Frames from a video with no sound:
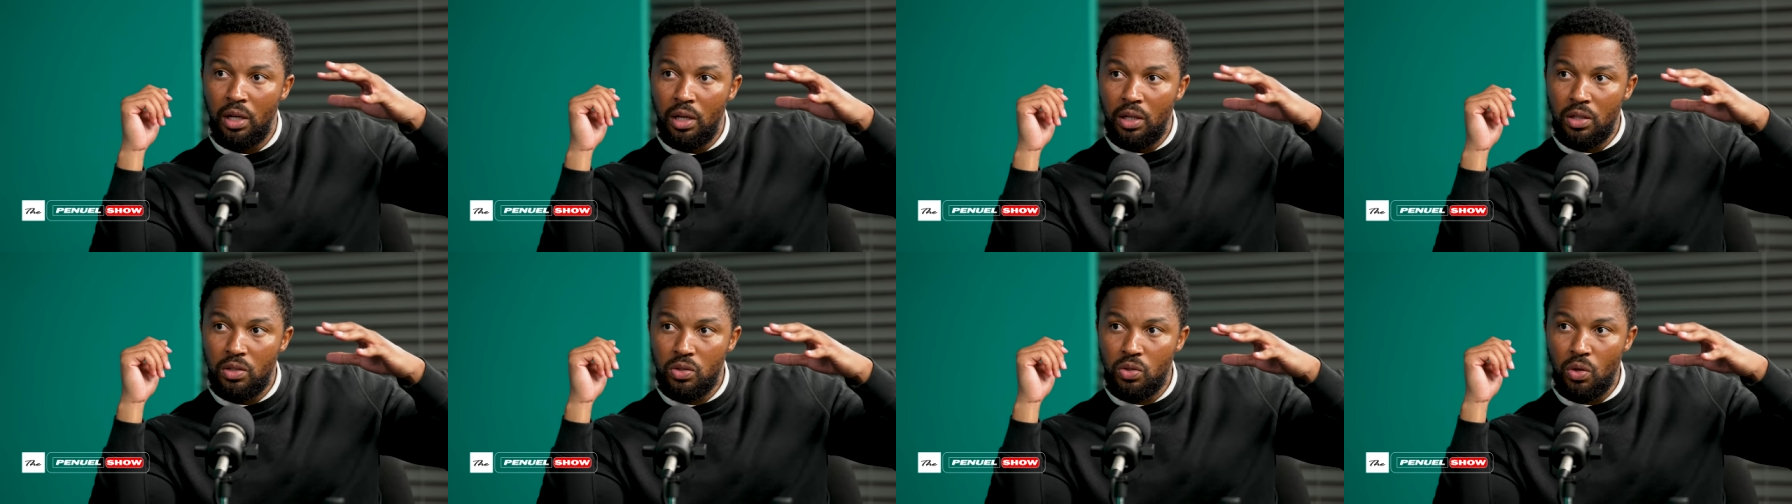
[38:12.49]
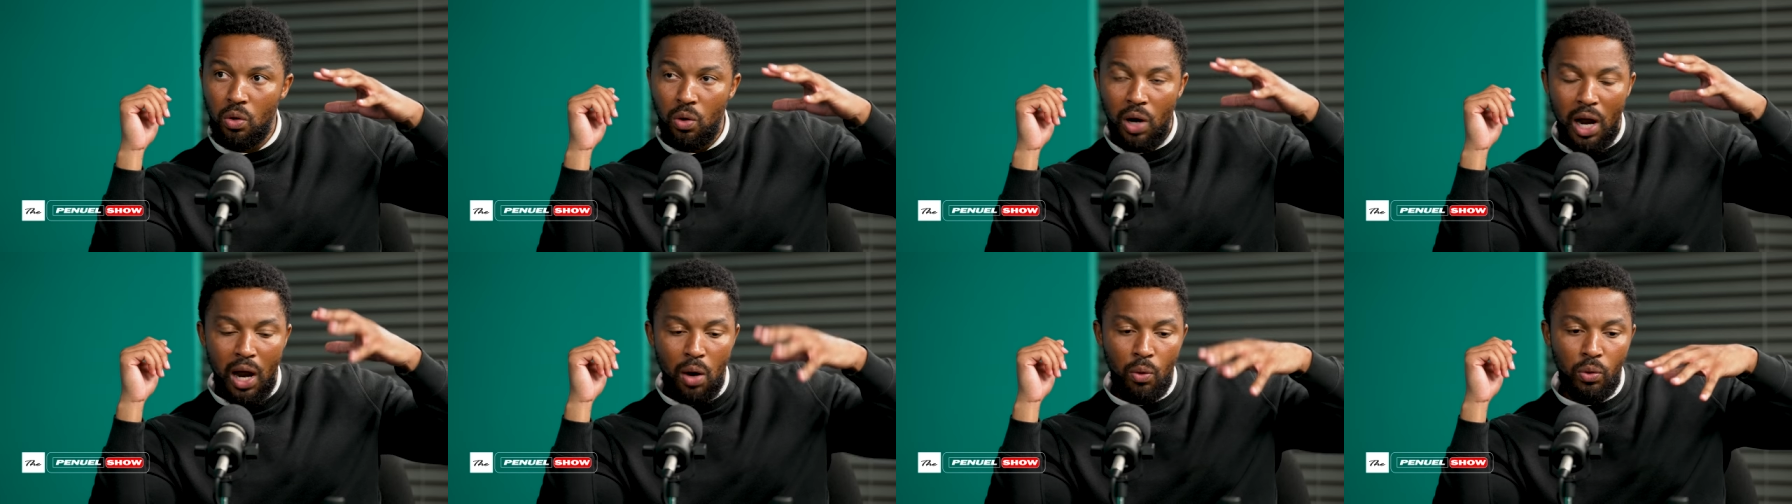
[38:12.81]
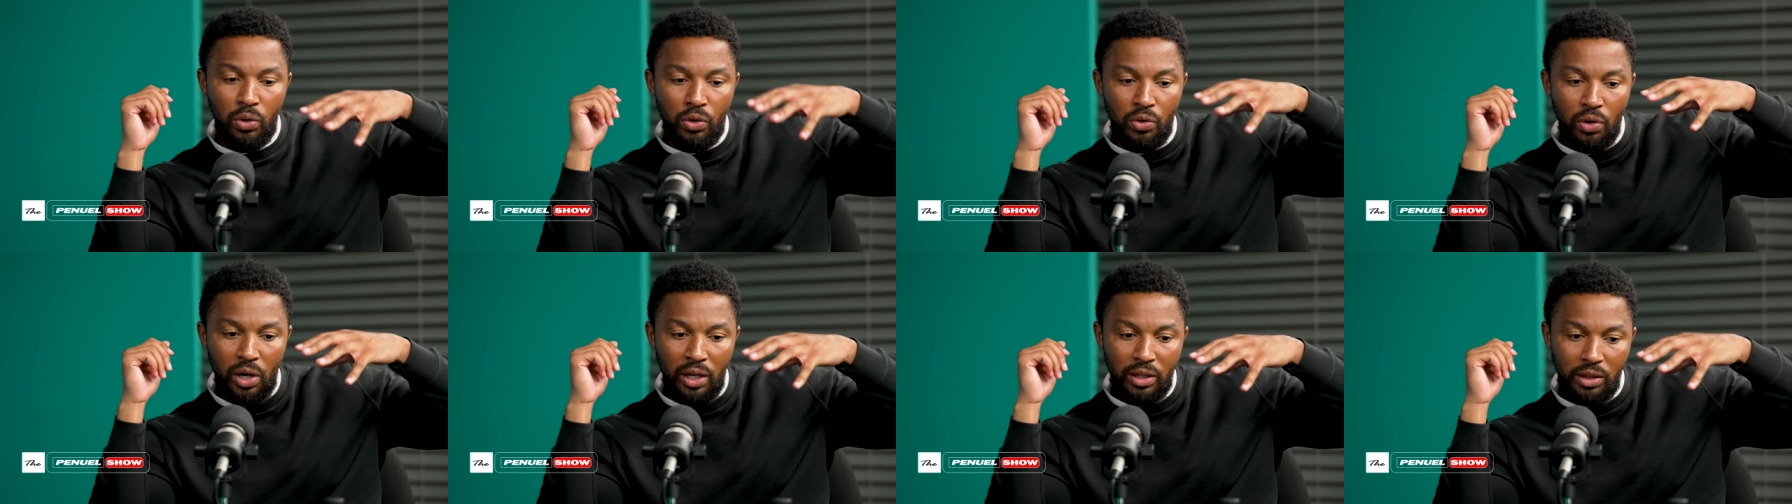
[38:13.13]
So I
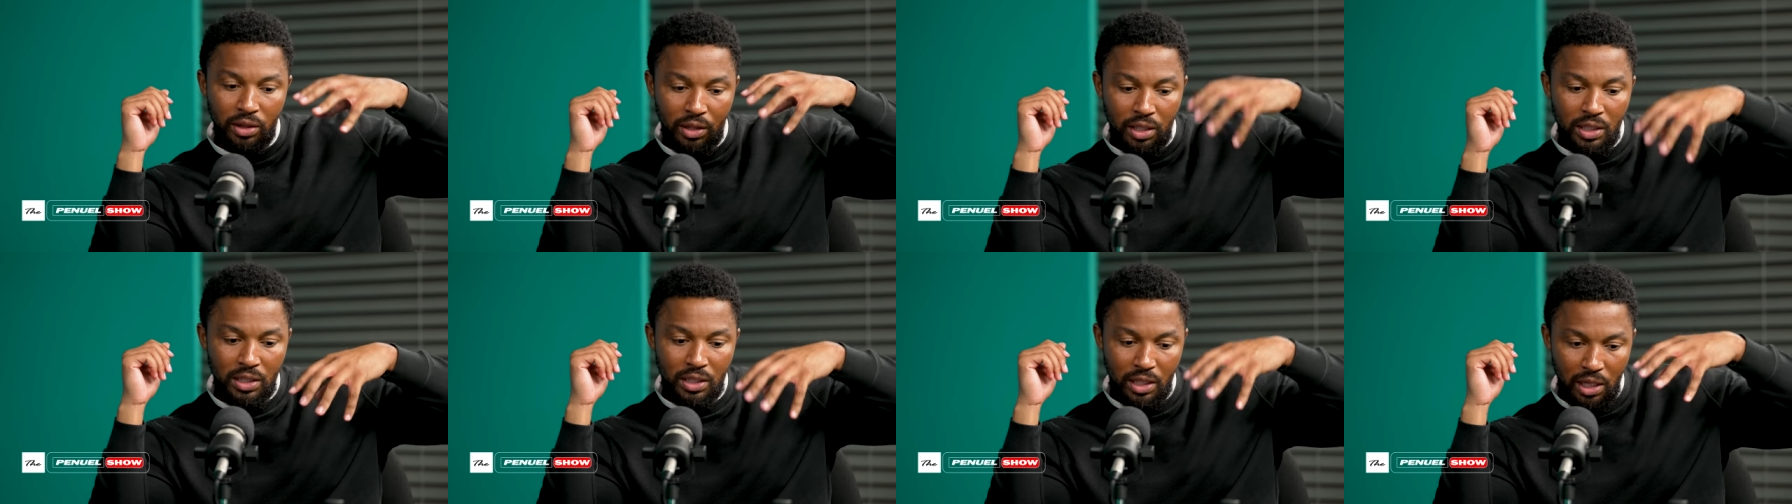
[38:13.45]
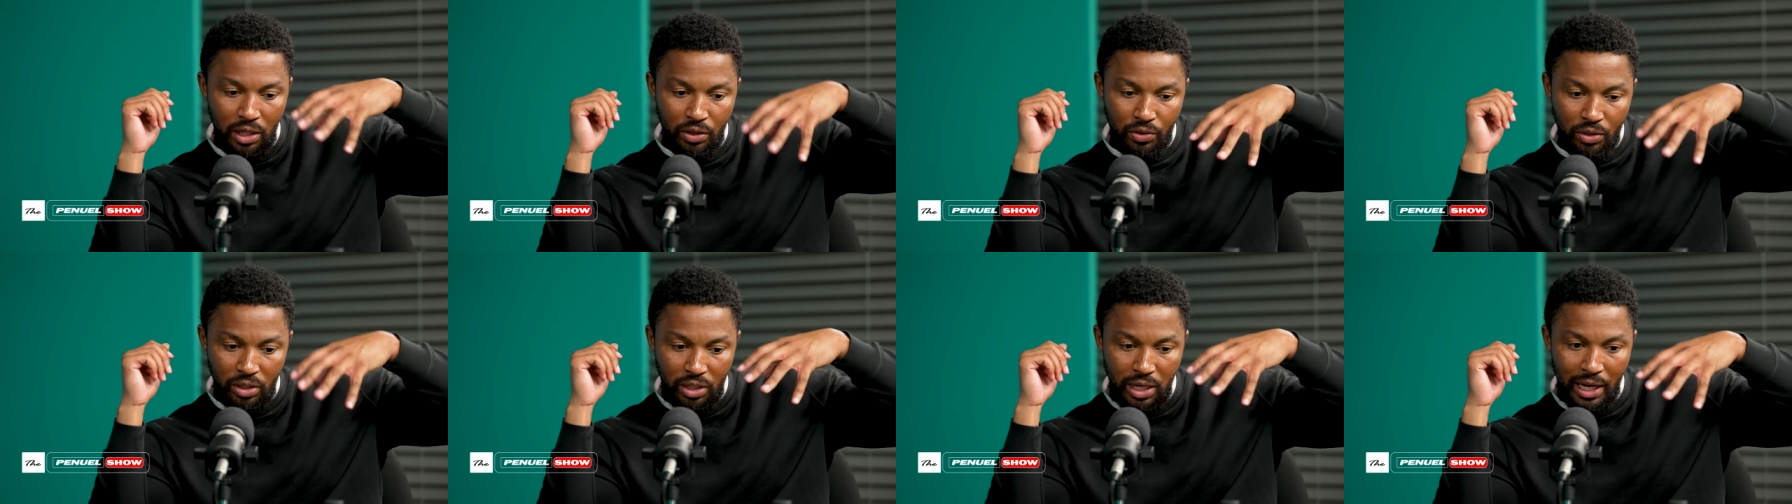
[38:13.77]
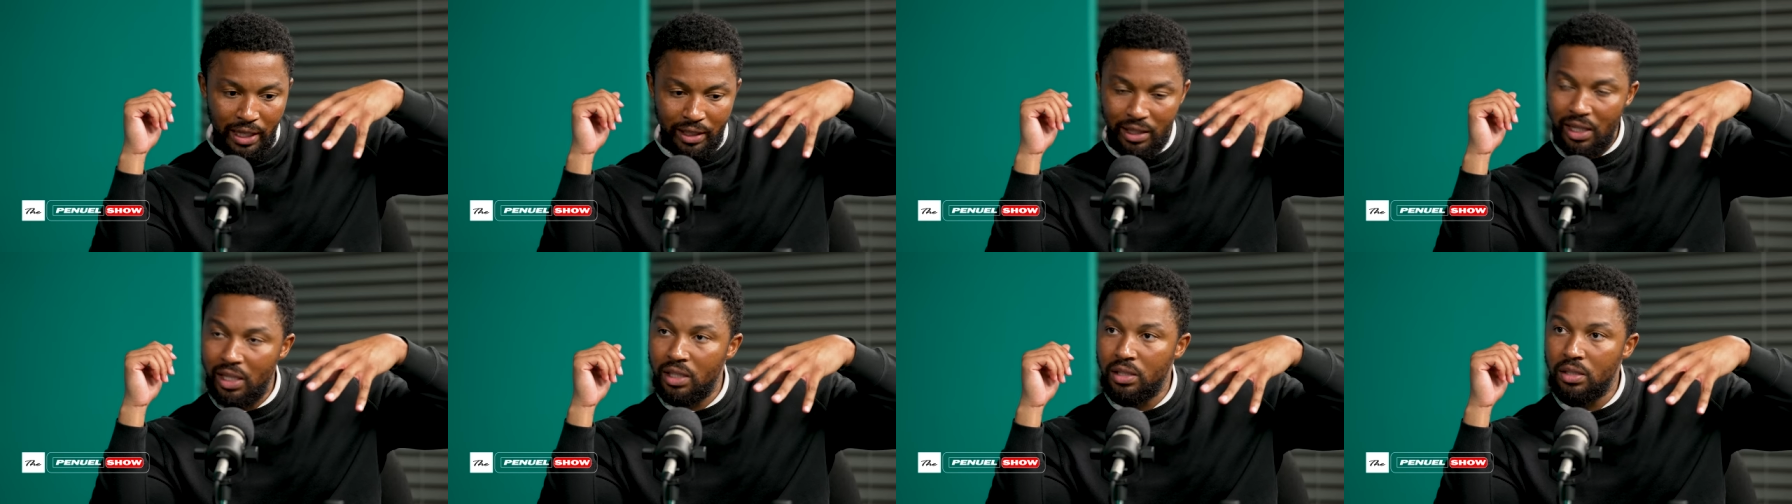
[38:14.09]
would run this country
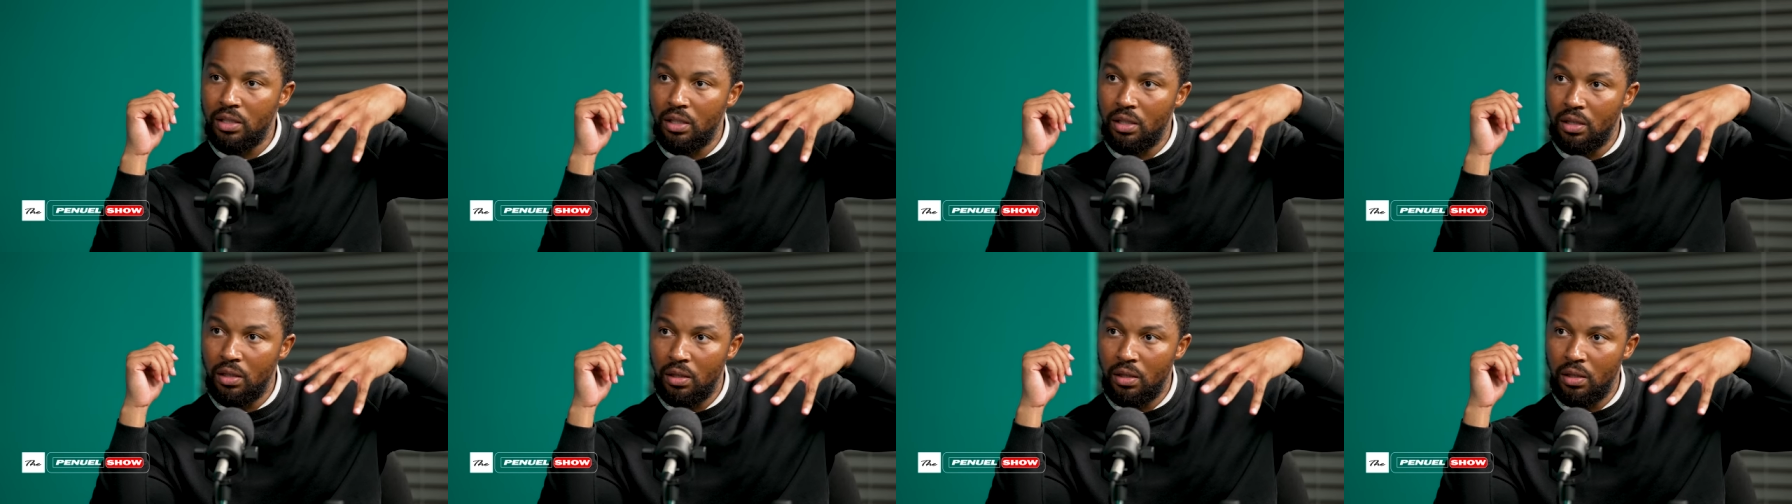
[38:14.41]
like that.